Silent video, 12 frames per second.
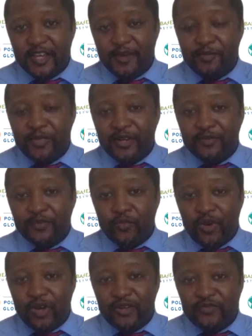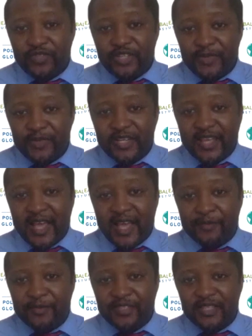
But what typically happens in